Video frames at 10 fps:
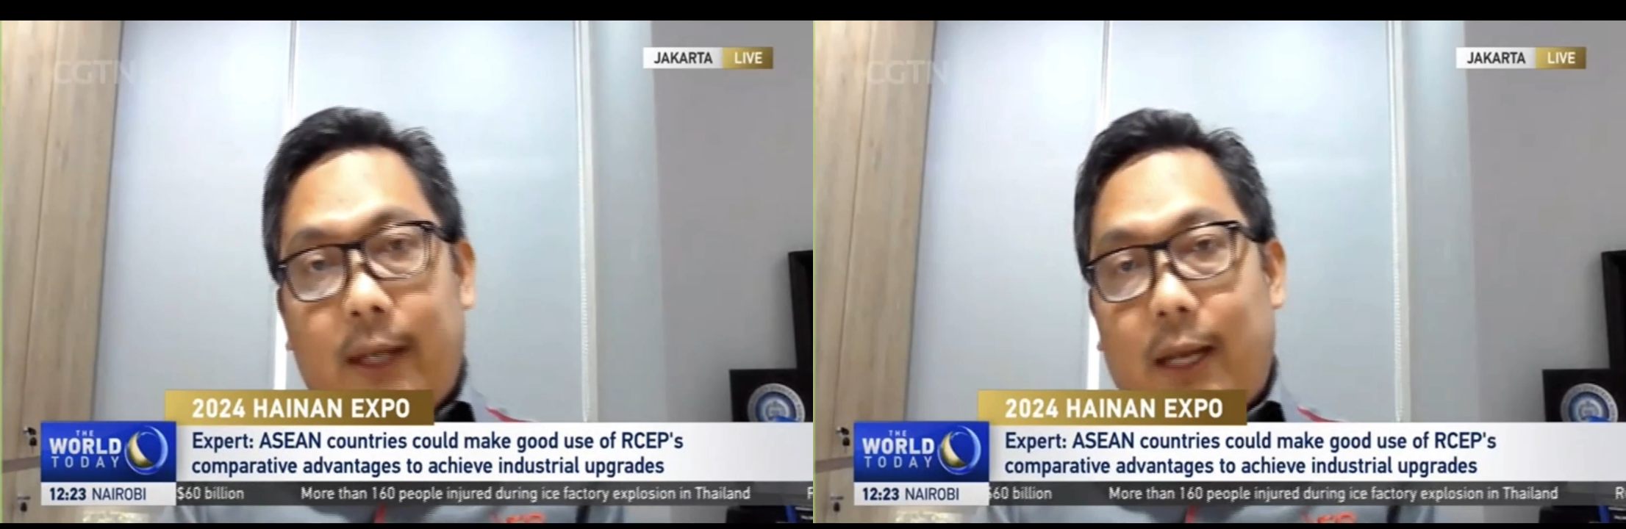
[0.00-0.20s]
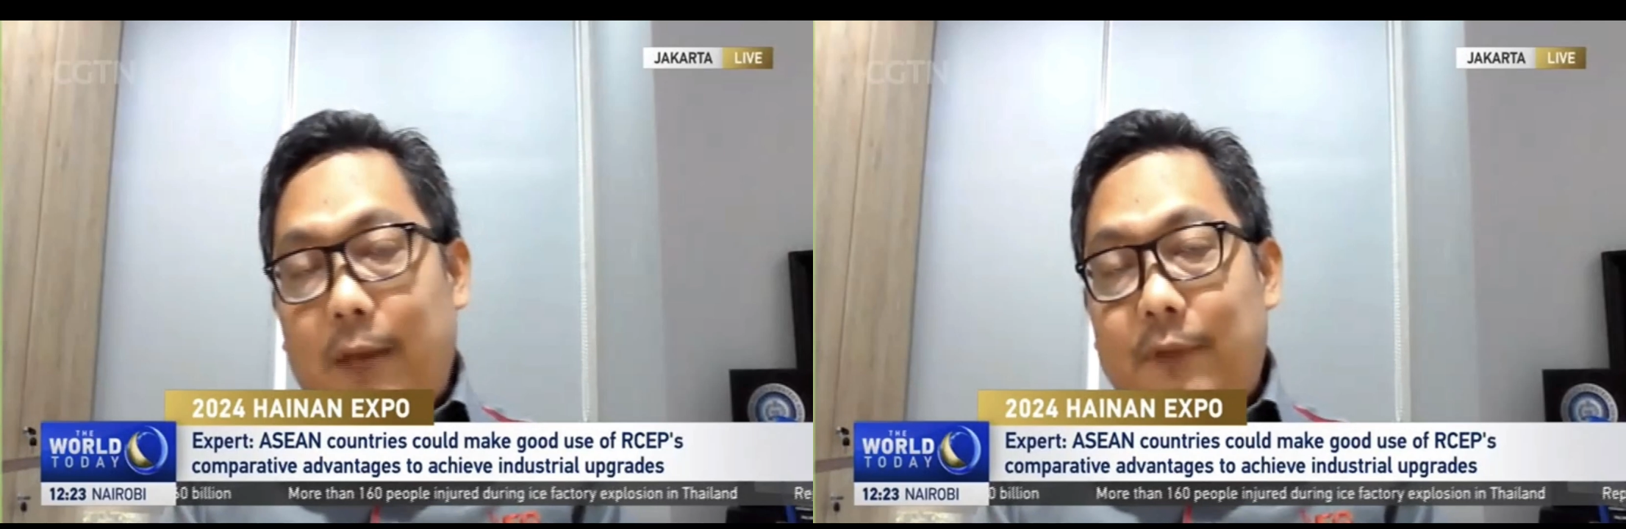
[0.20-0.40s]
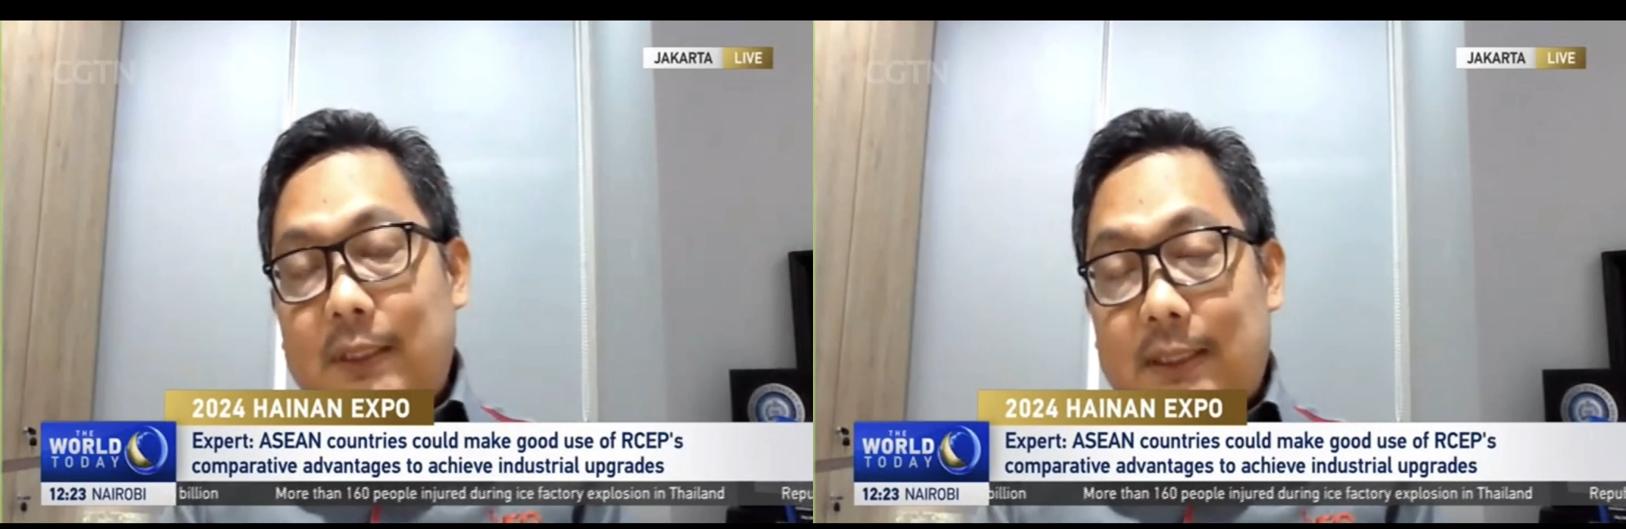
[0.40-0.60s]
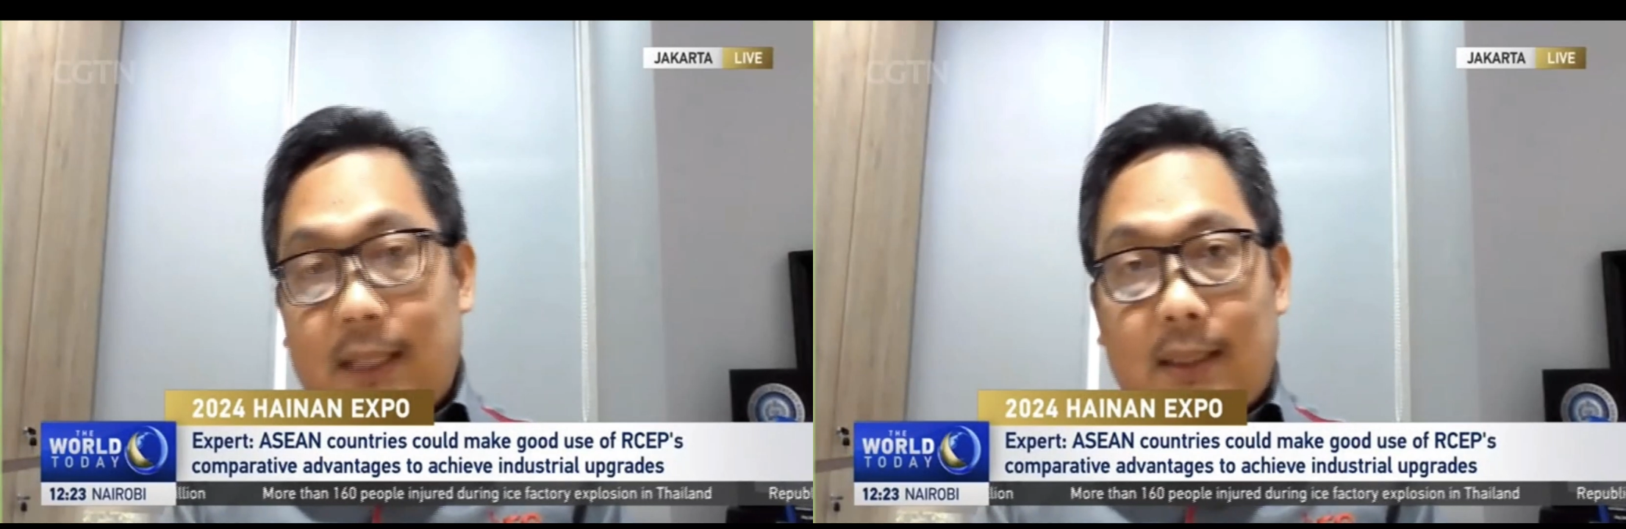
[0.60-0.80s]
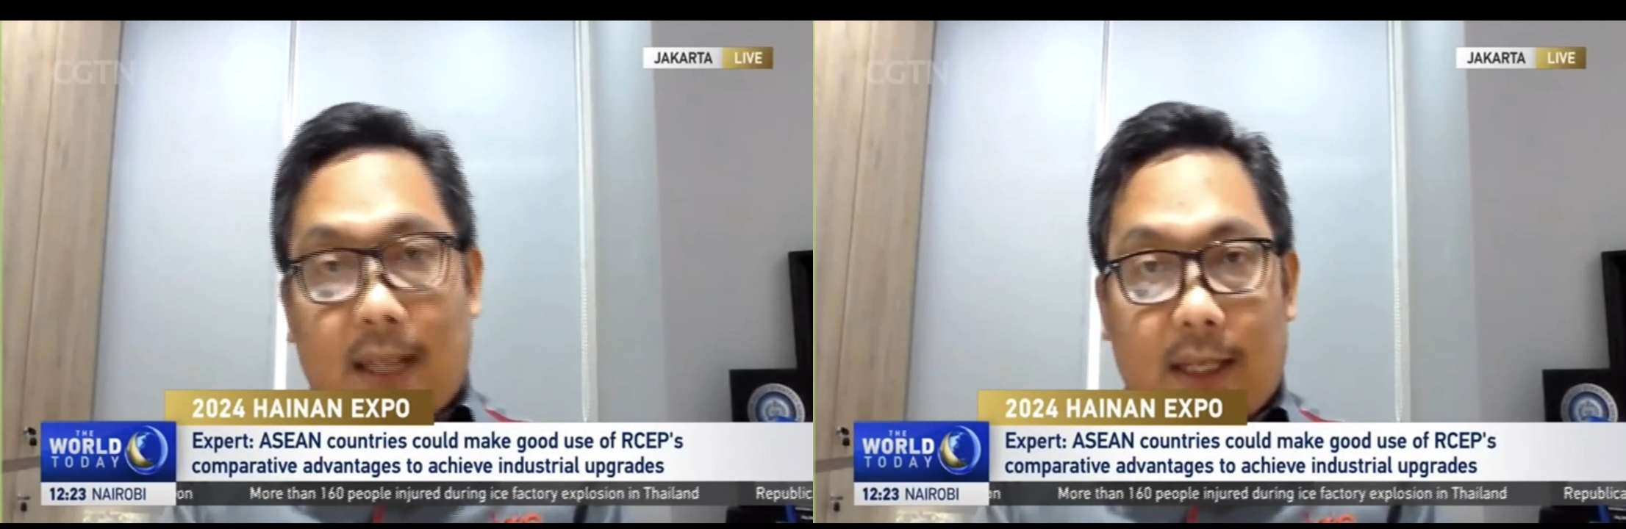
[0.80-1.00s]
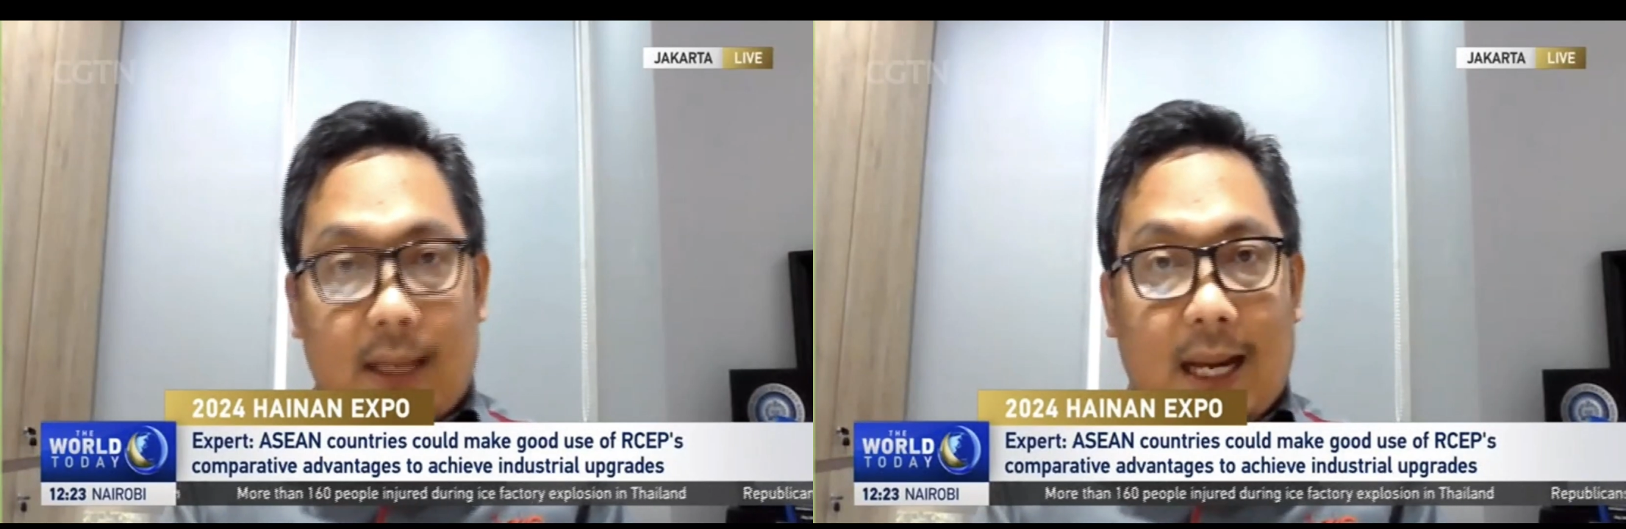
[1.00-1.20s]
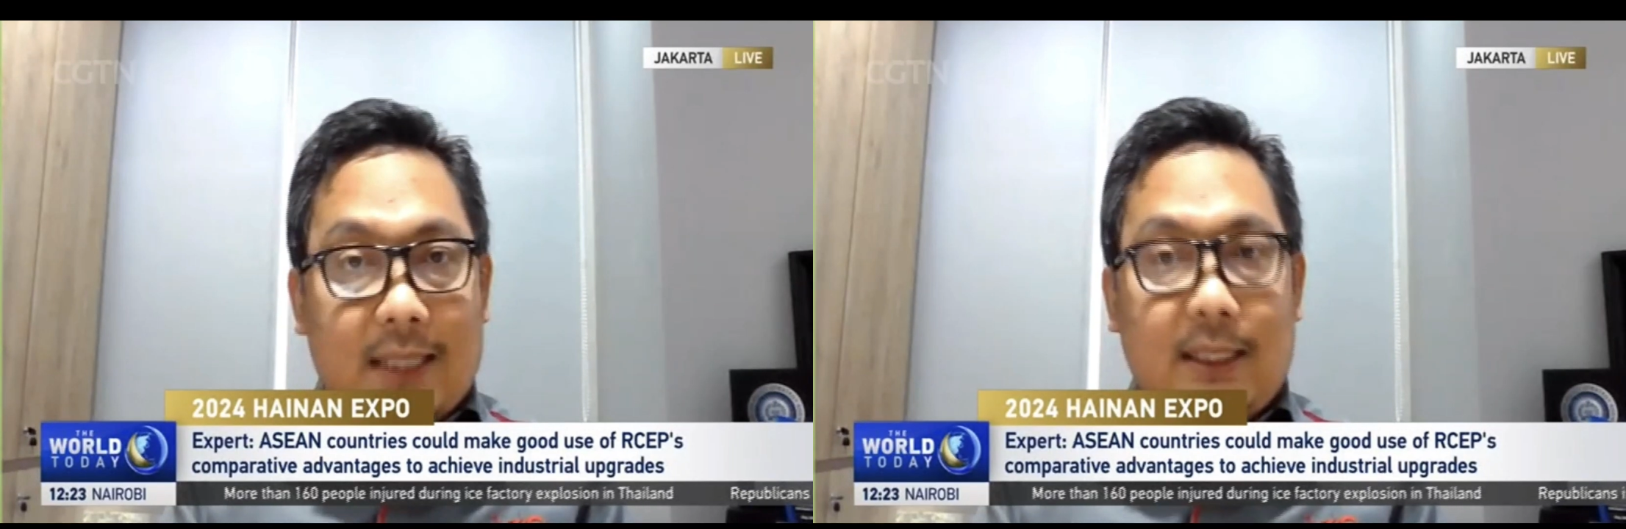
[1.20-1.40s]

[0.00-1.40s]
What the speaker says: And having said that,